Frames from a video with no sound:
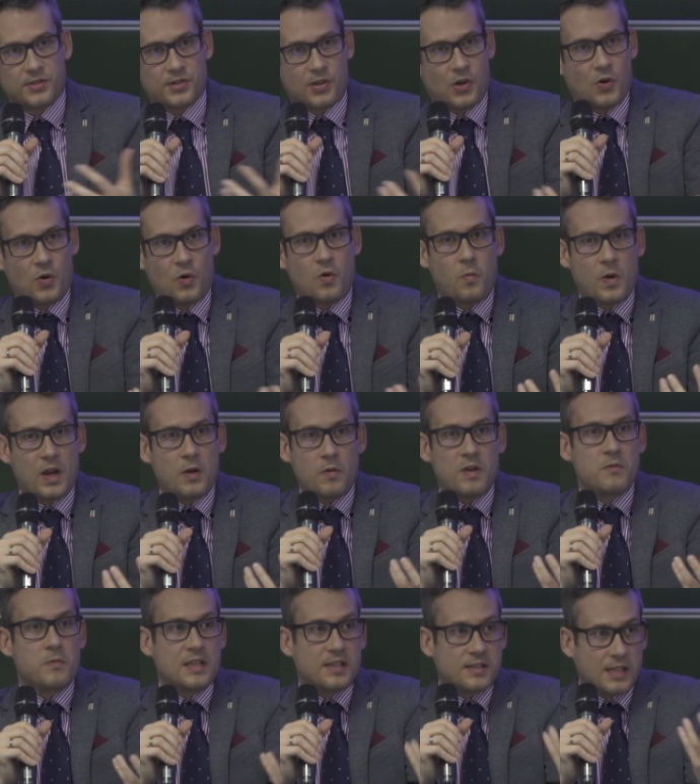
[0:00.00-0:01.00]
So
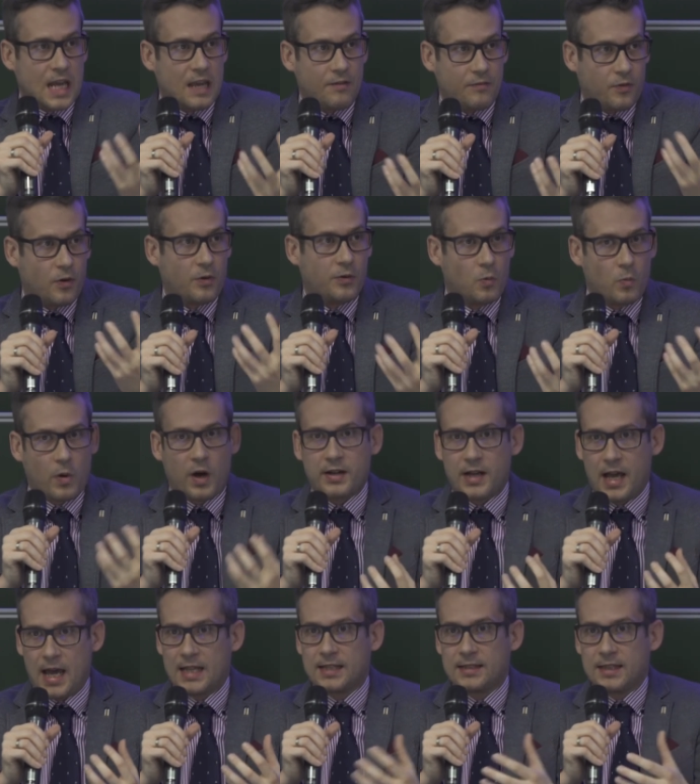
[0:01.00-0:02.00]
we save on one
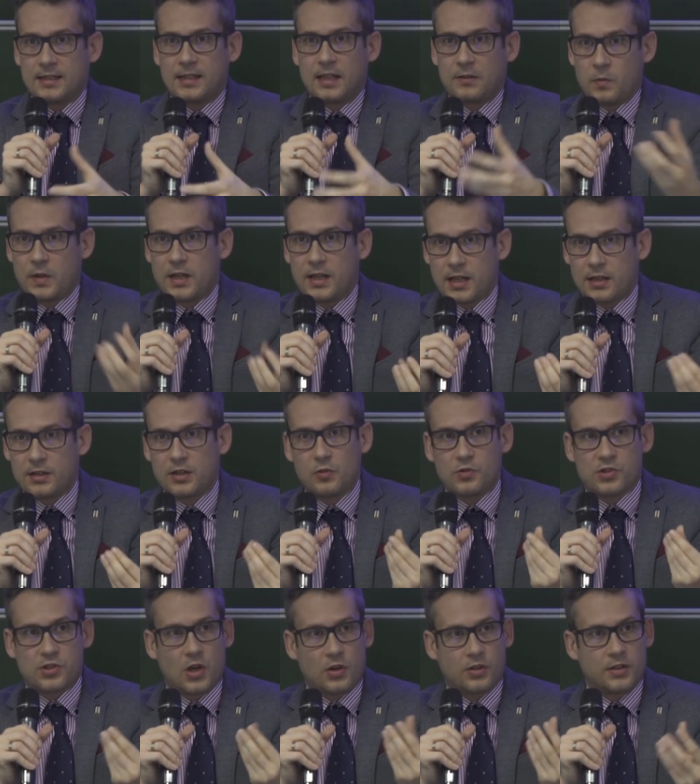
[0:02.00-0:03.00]
hand, and then we can
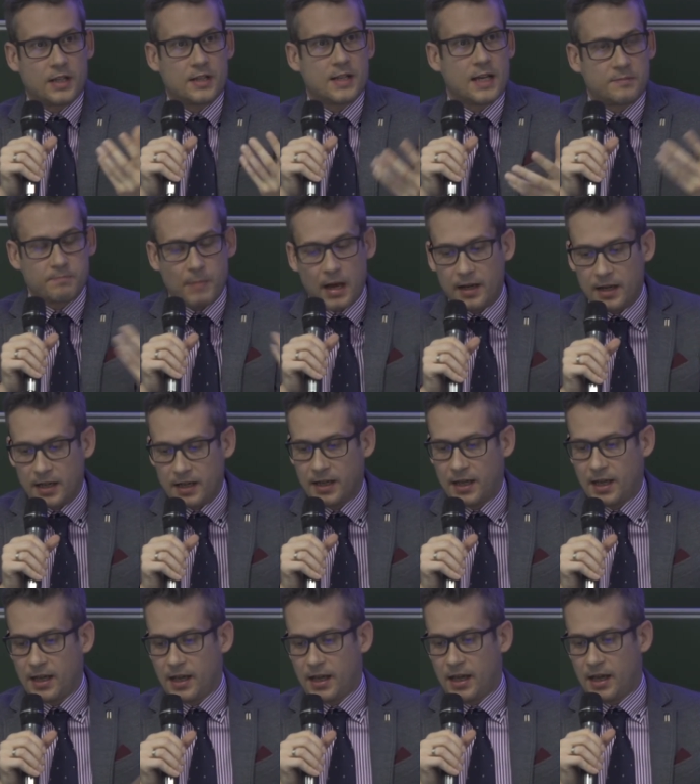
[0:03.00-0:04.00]
use that money
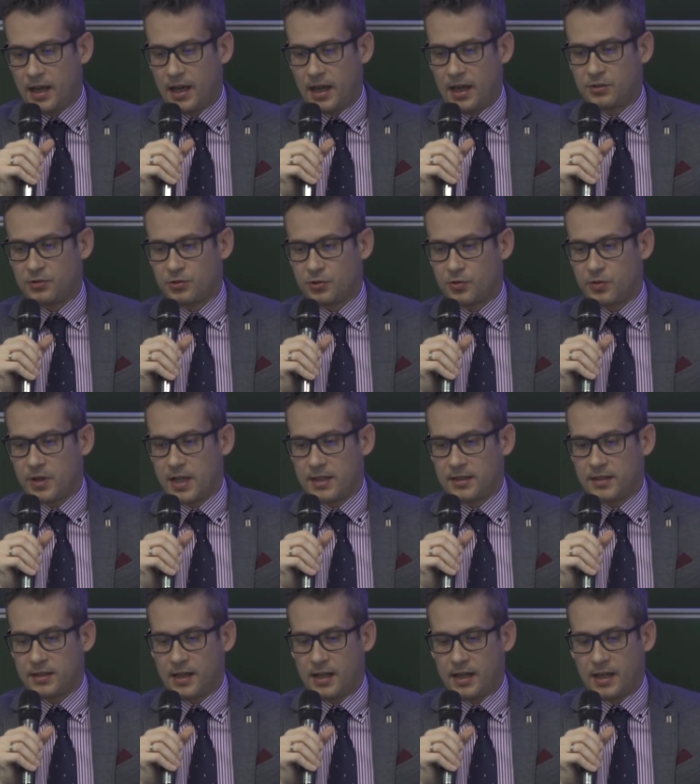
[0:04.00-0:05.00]
to create